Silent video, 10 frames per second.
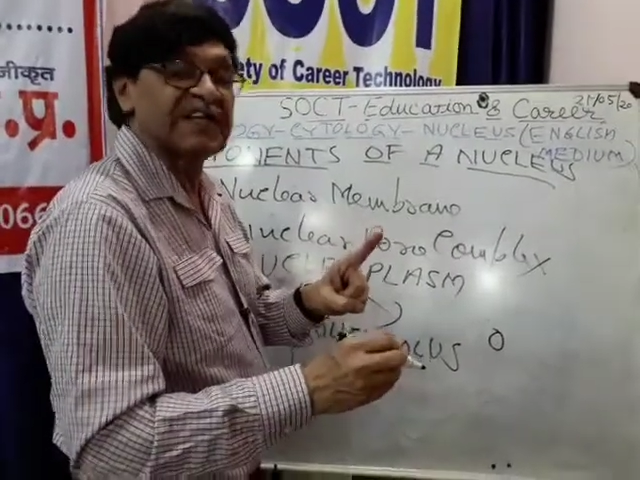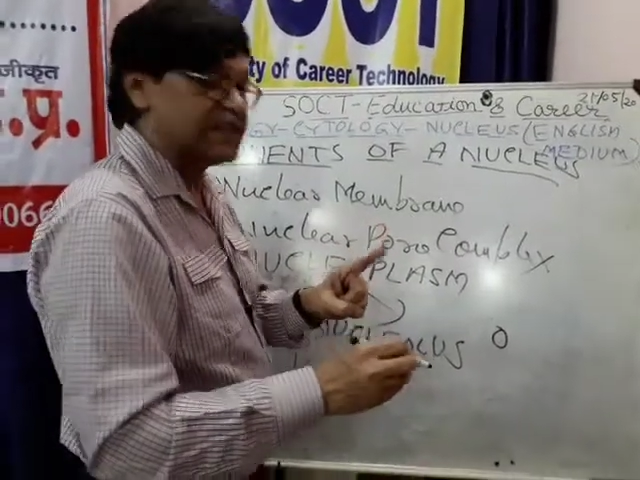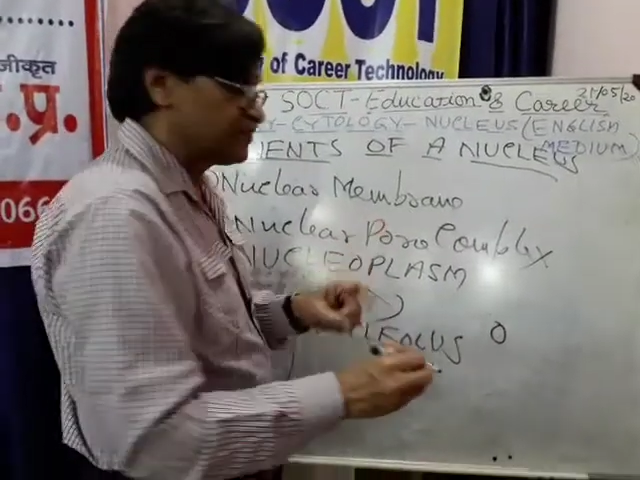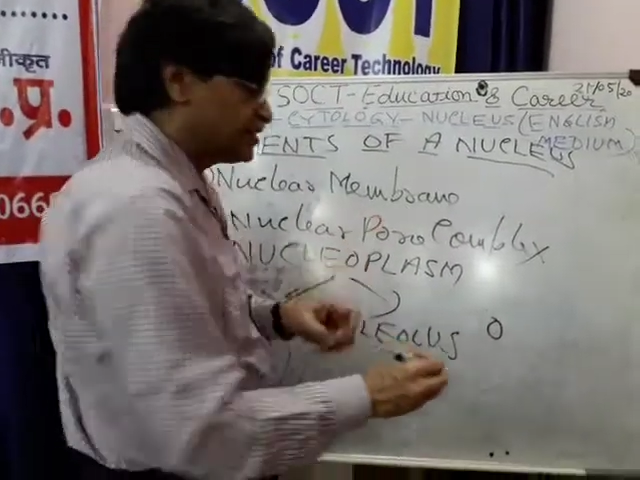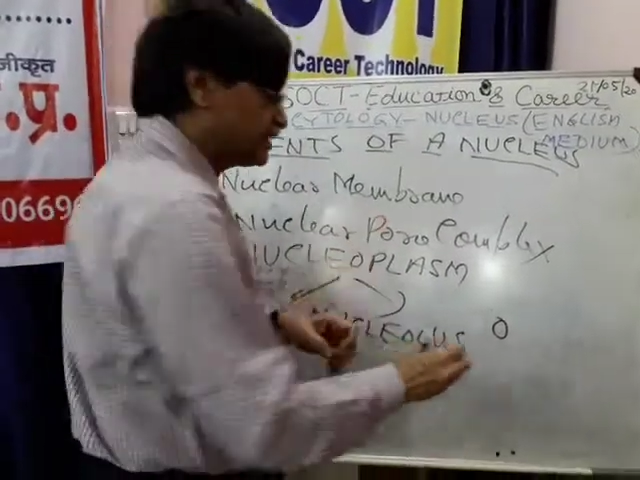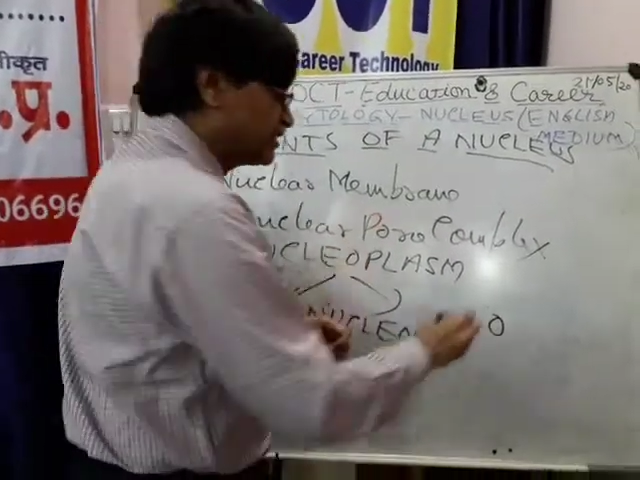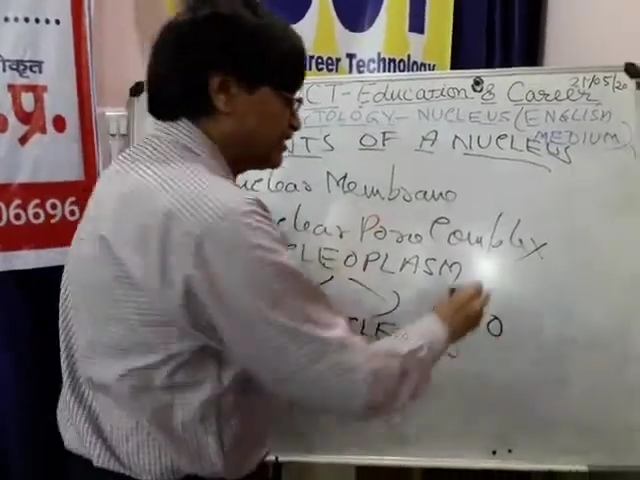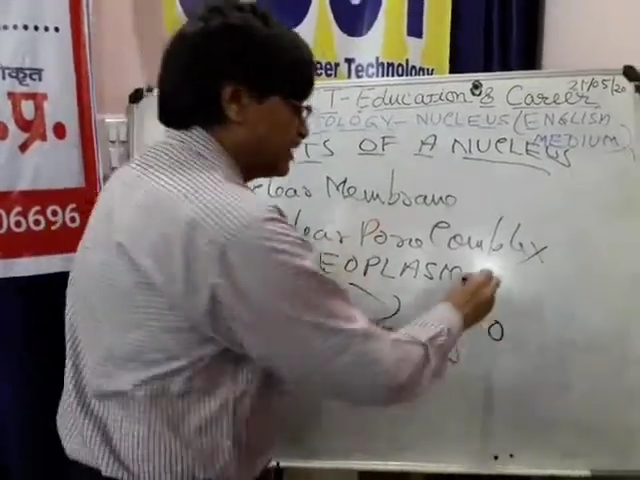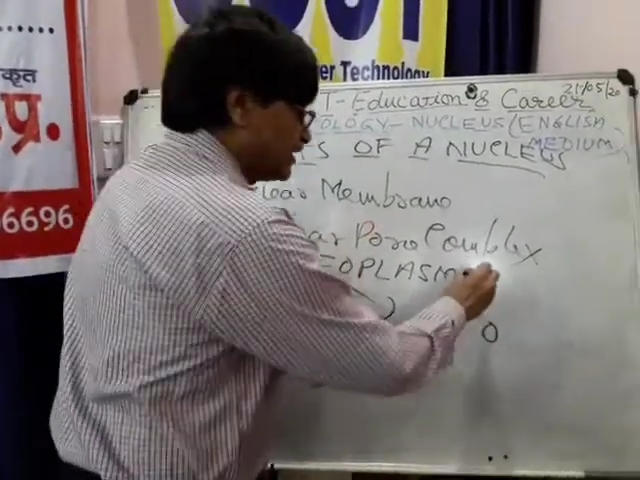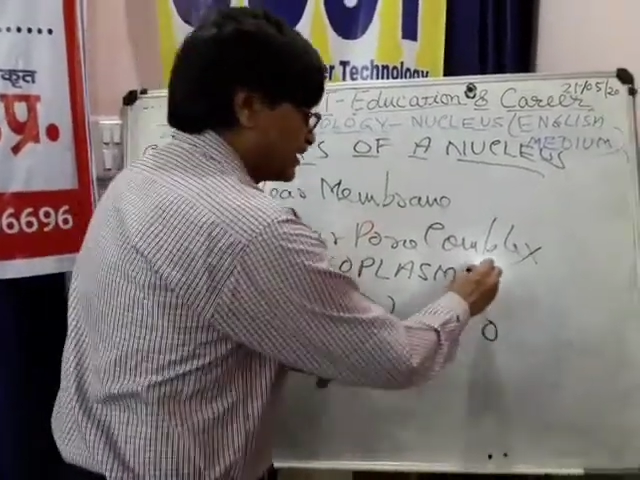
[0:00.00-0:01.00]
division,
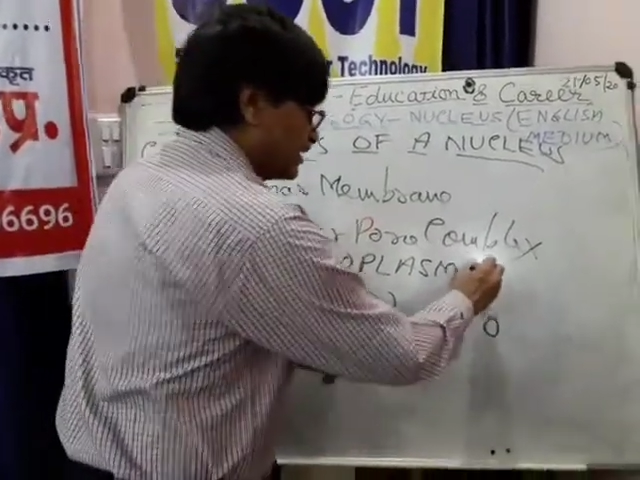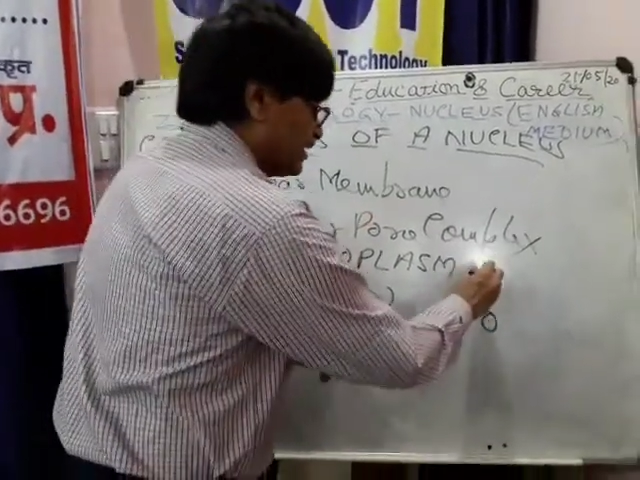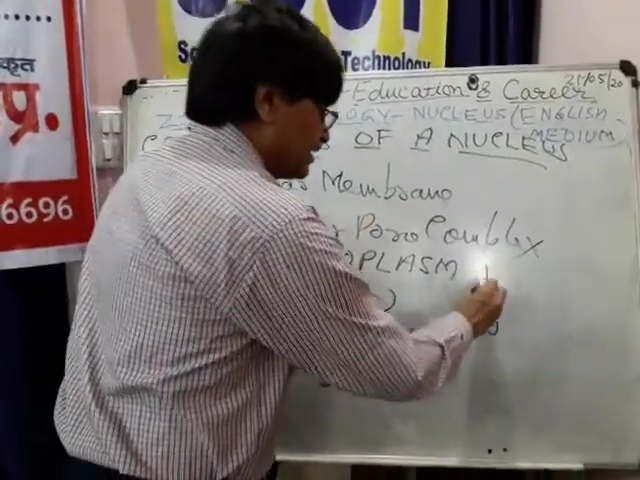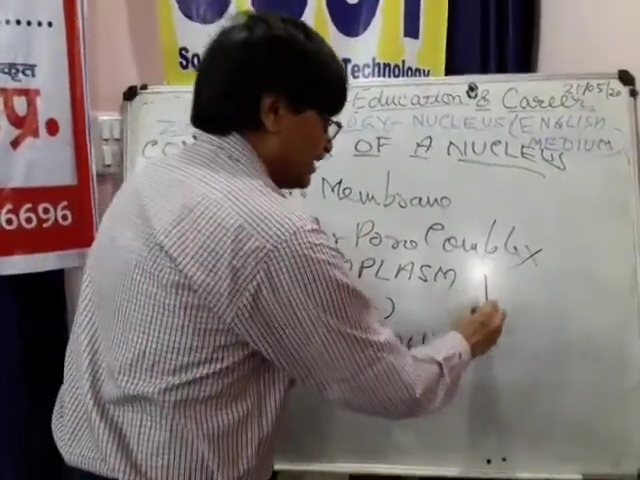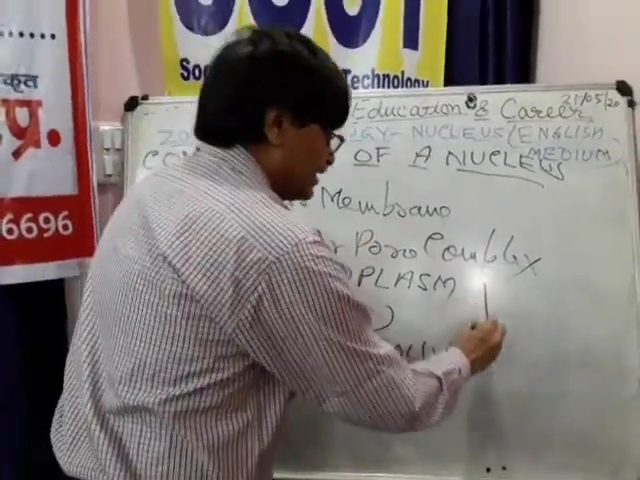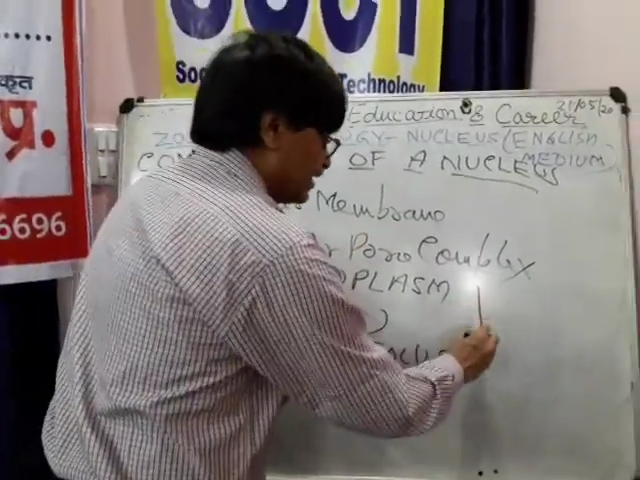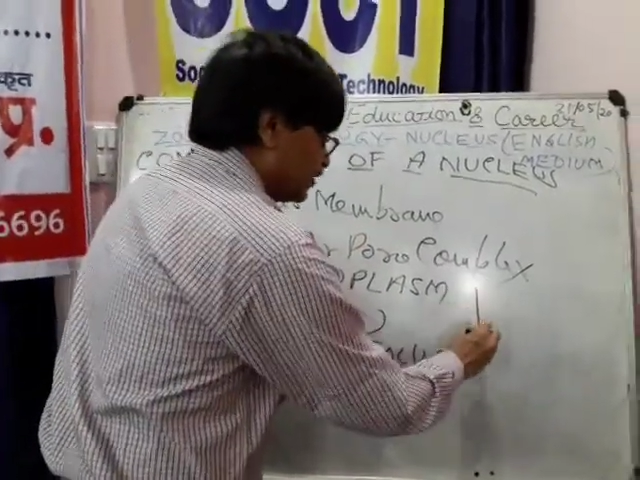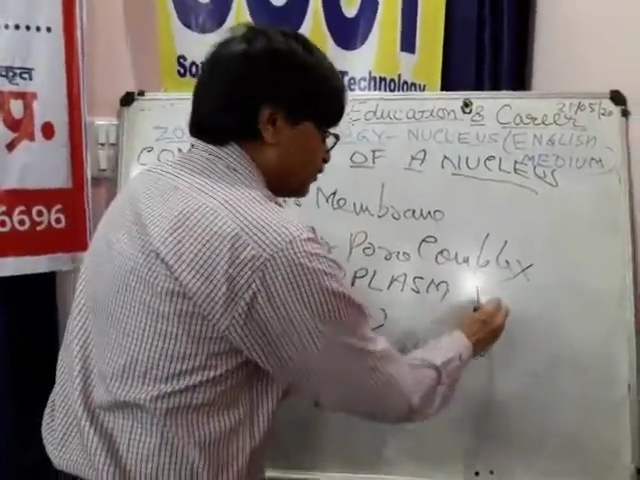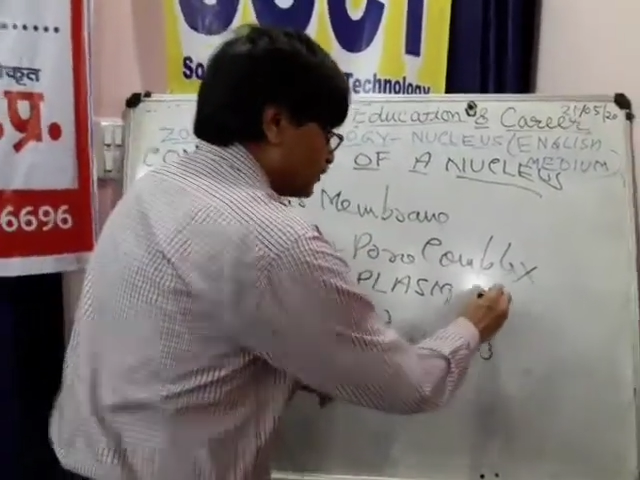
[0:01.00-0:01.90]
they contain